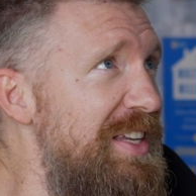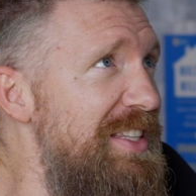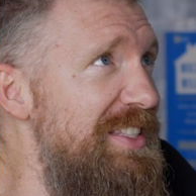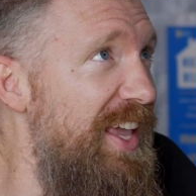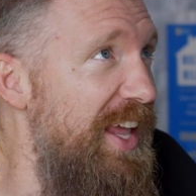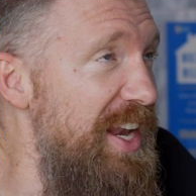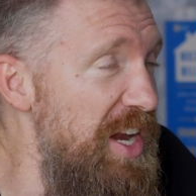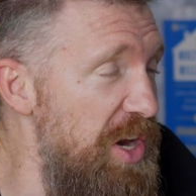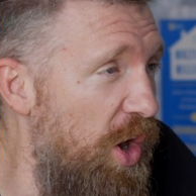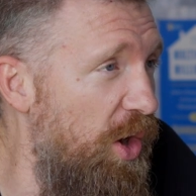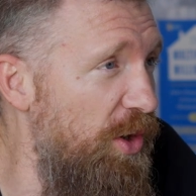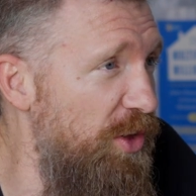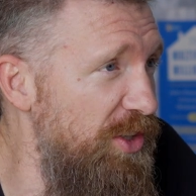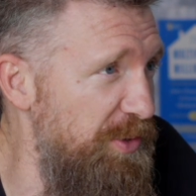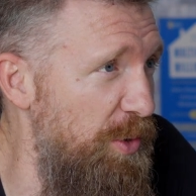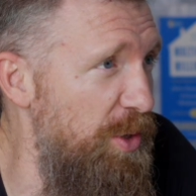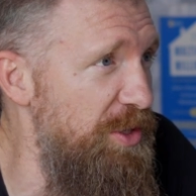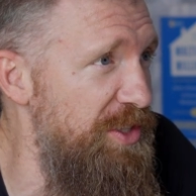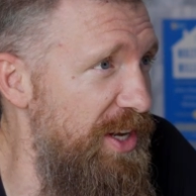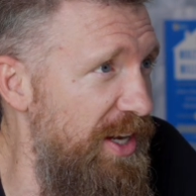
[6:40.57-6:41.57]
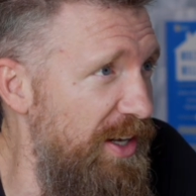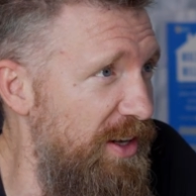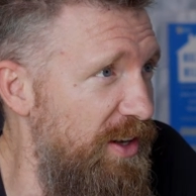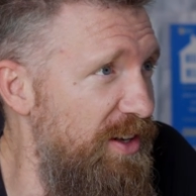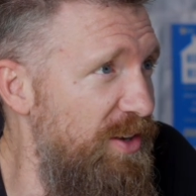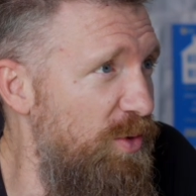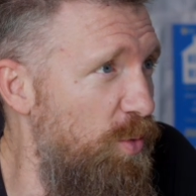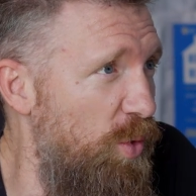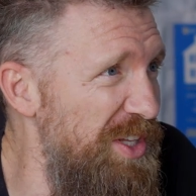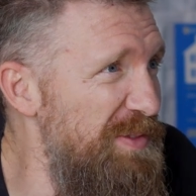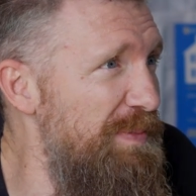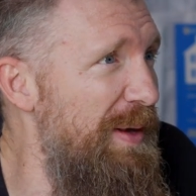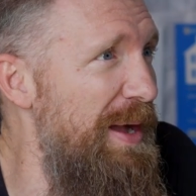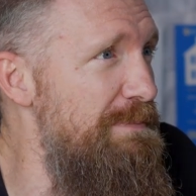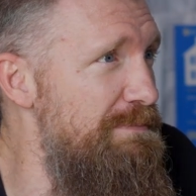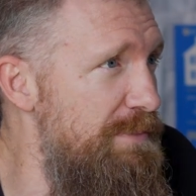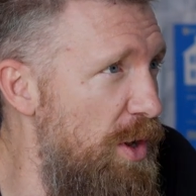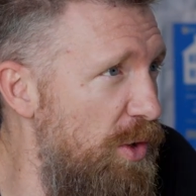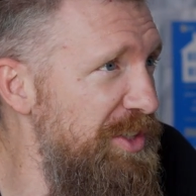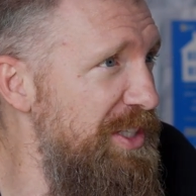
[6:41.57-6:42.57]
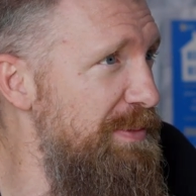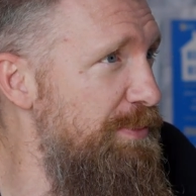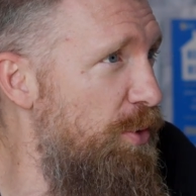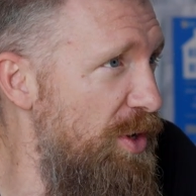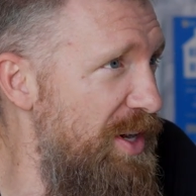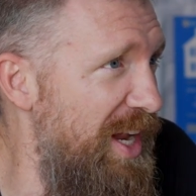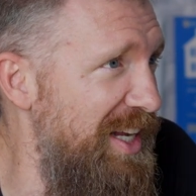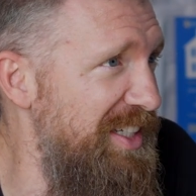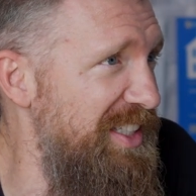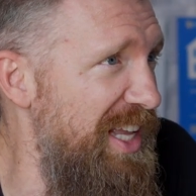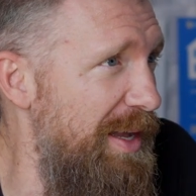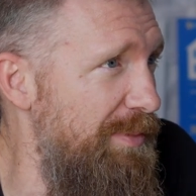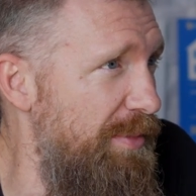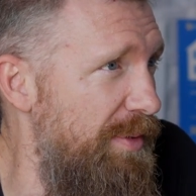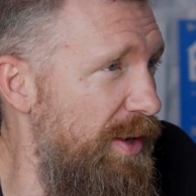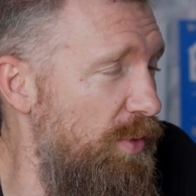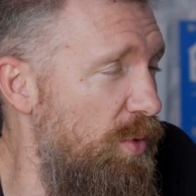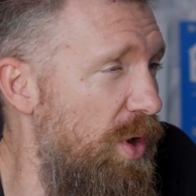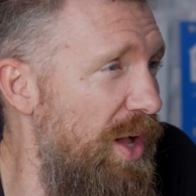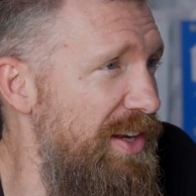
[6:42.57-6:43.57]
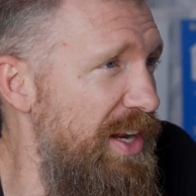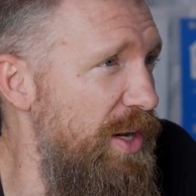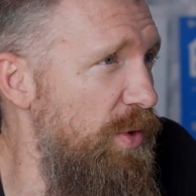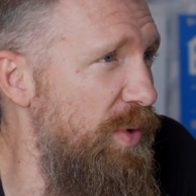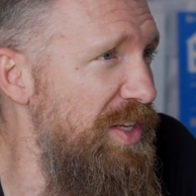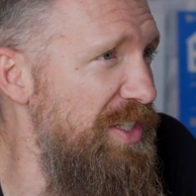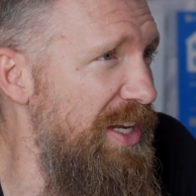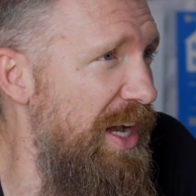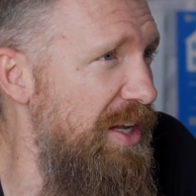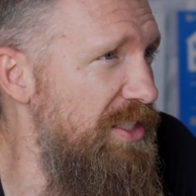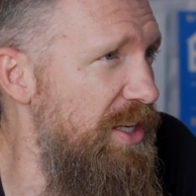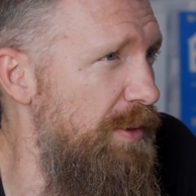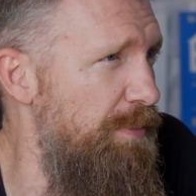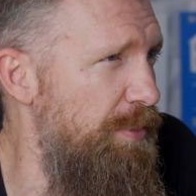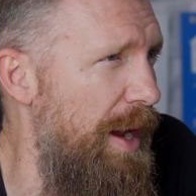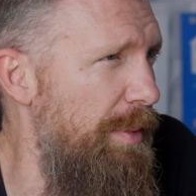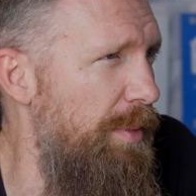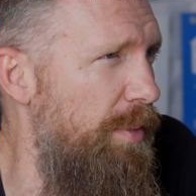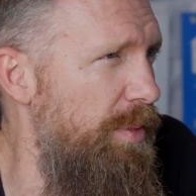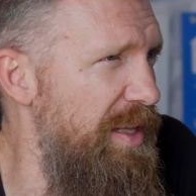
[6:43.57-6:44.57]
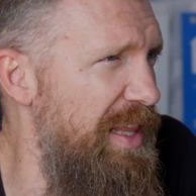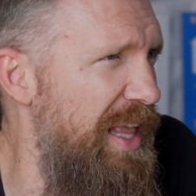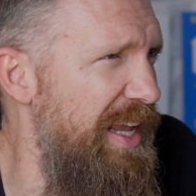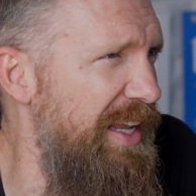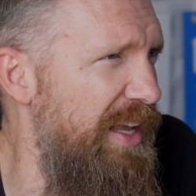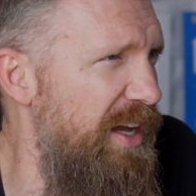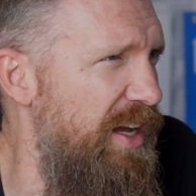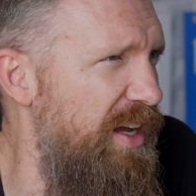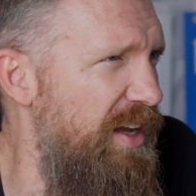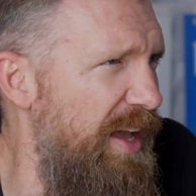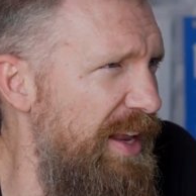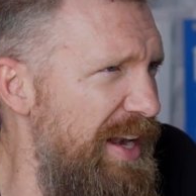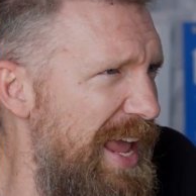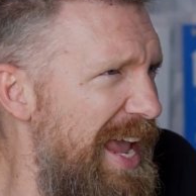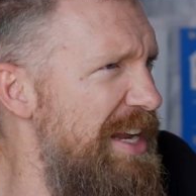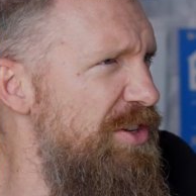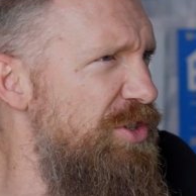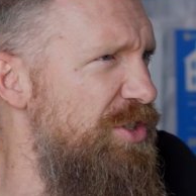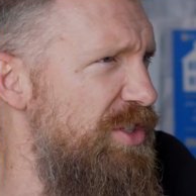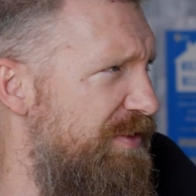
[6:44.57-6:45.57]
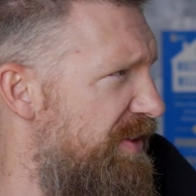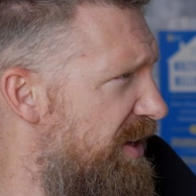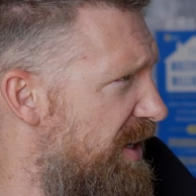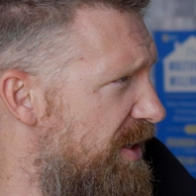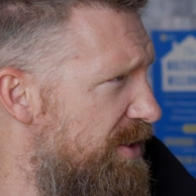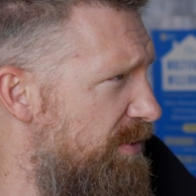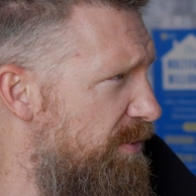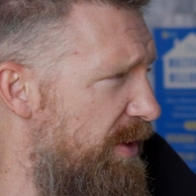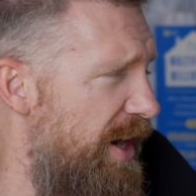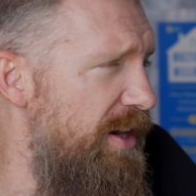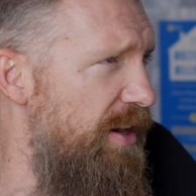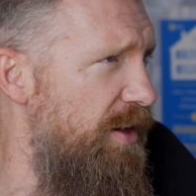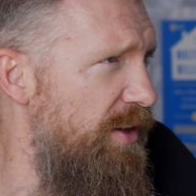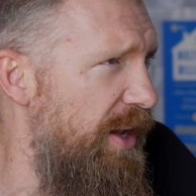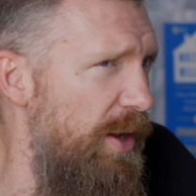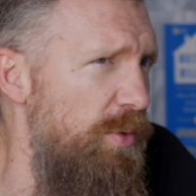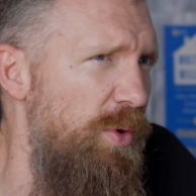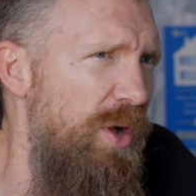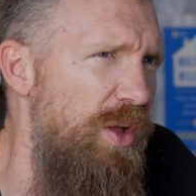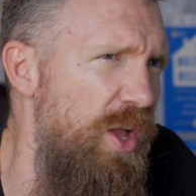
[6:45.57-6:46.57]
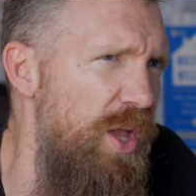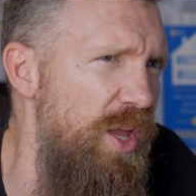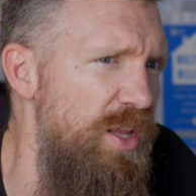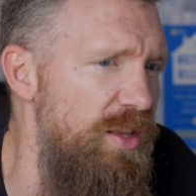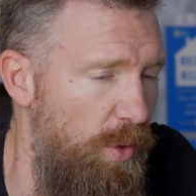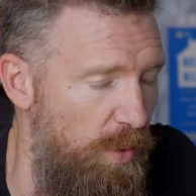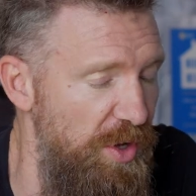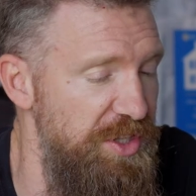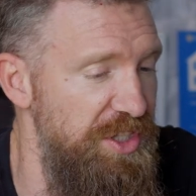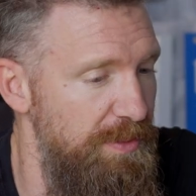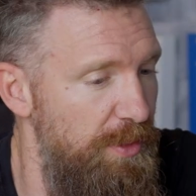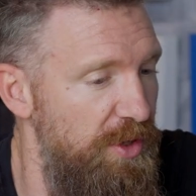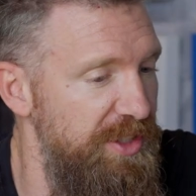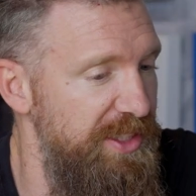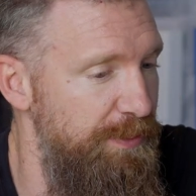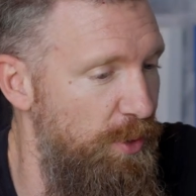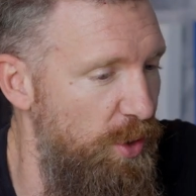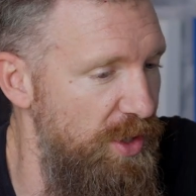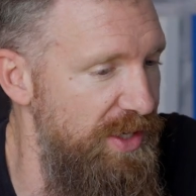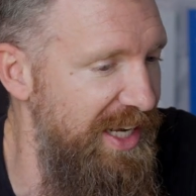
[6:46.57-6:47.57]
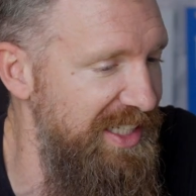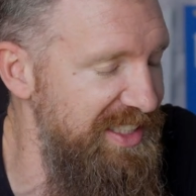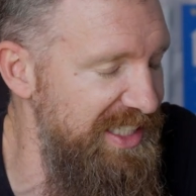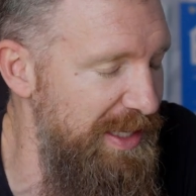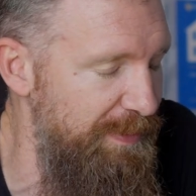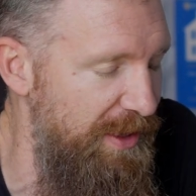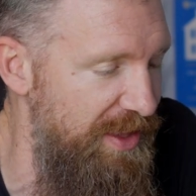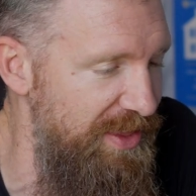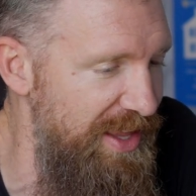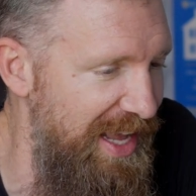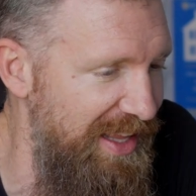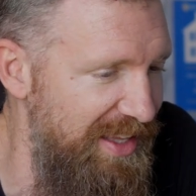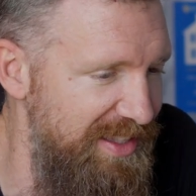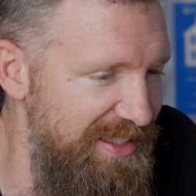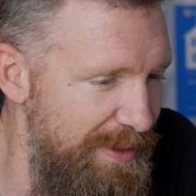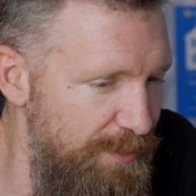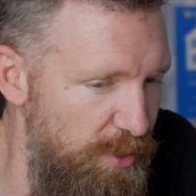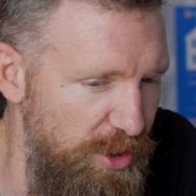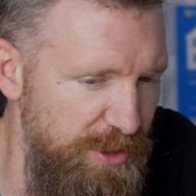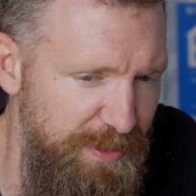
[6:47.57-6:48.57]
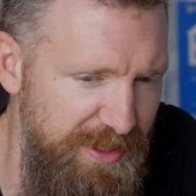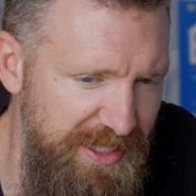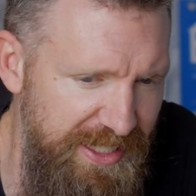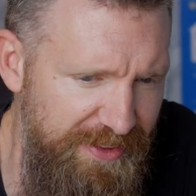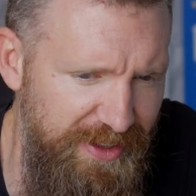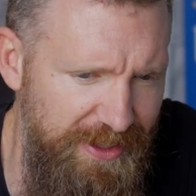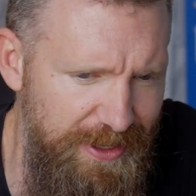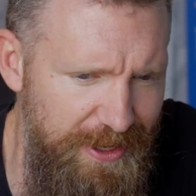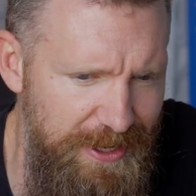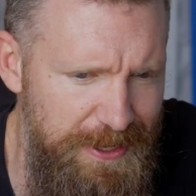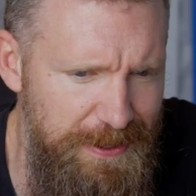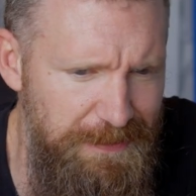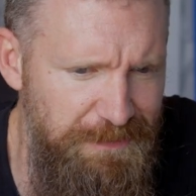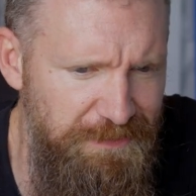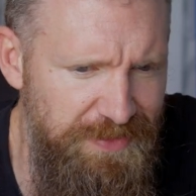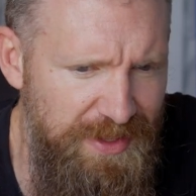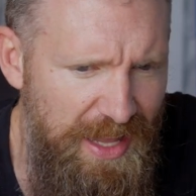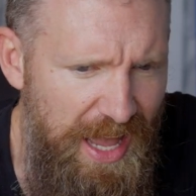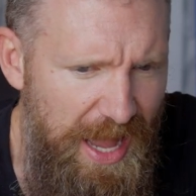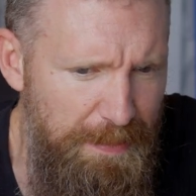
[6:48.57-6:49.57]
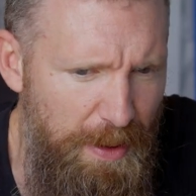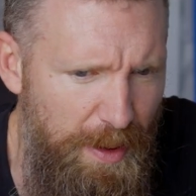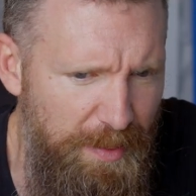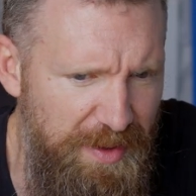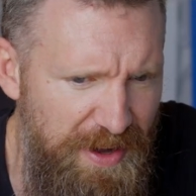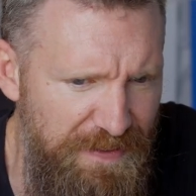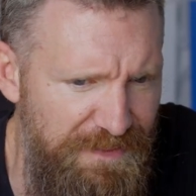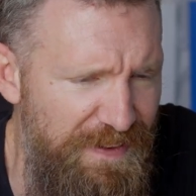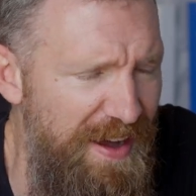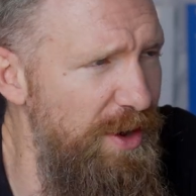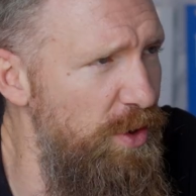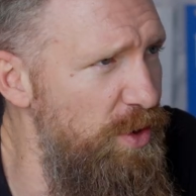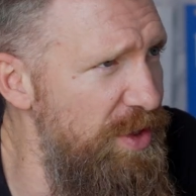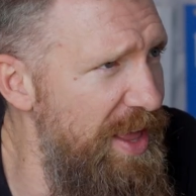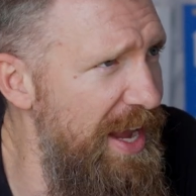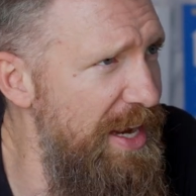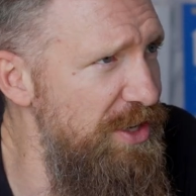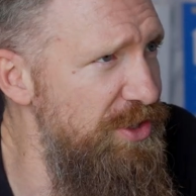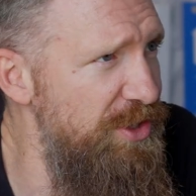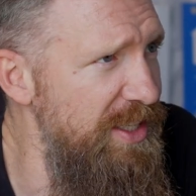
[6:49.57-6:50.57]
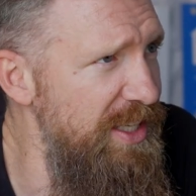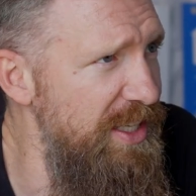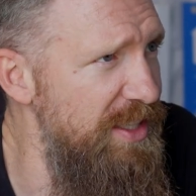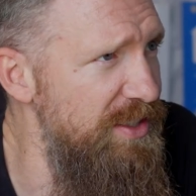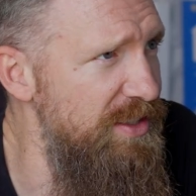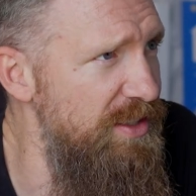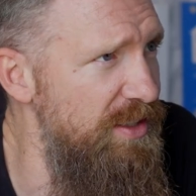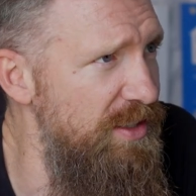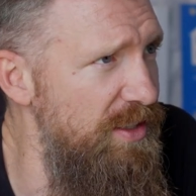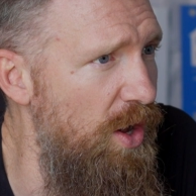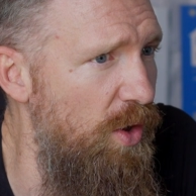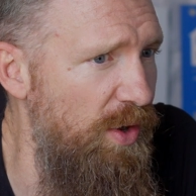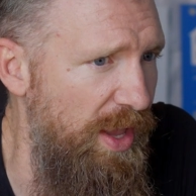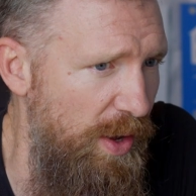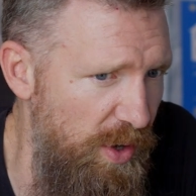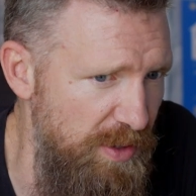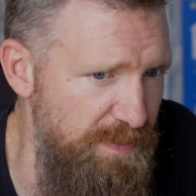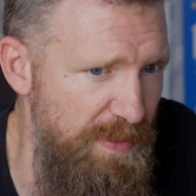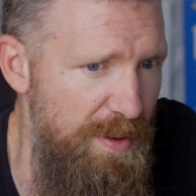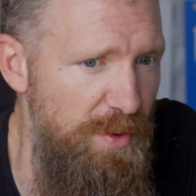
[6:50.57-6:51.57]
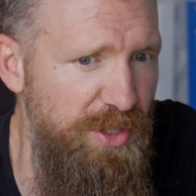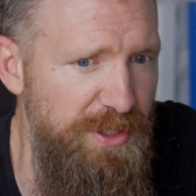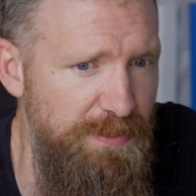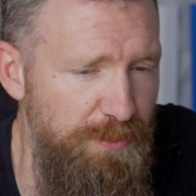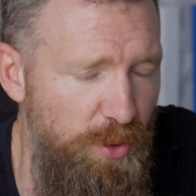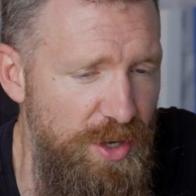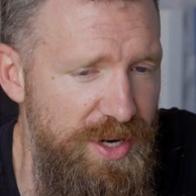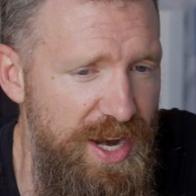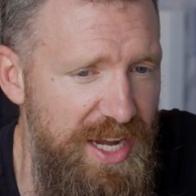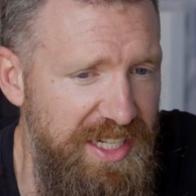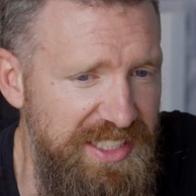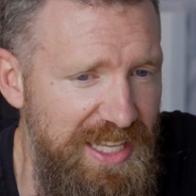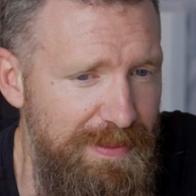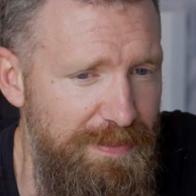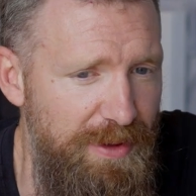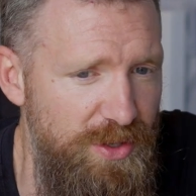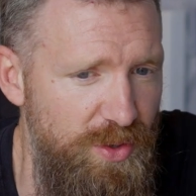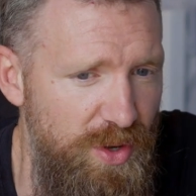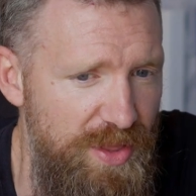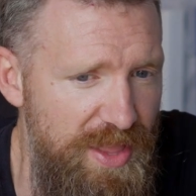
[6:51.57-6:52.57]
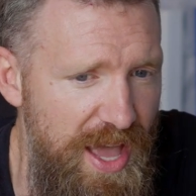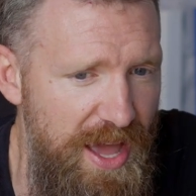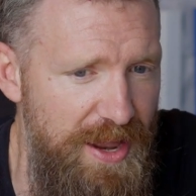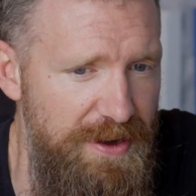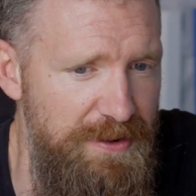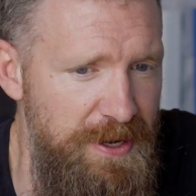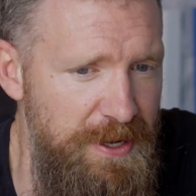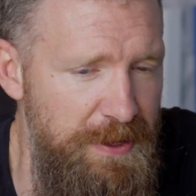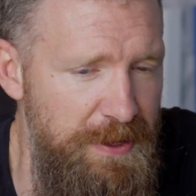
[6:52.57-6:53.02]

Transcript: Getting Arnold Schwarzenegger. What's my most important next step? I'm like, well, I need to reach out to probably like an agent of his, right? Okay, well, no, what's the most important next step on that? Let's get more specific. I probably need to find out who the agent is. Okay, what's my most important next step on doing that?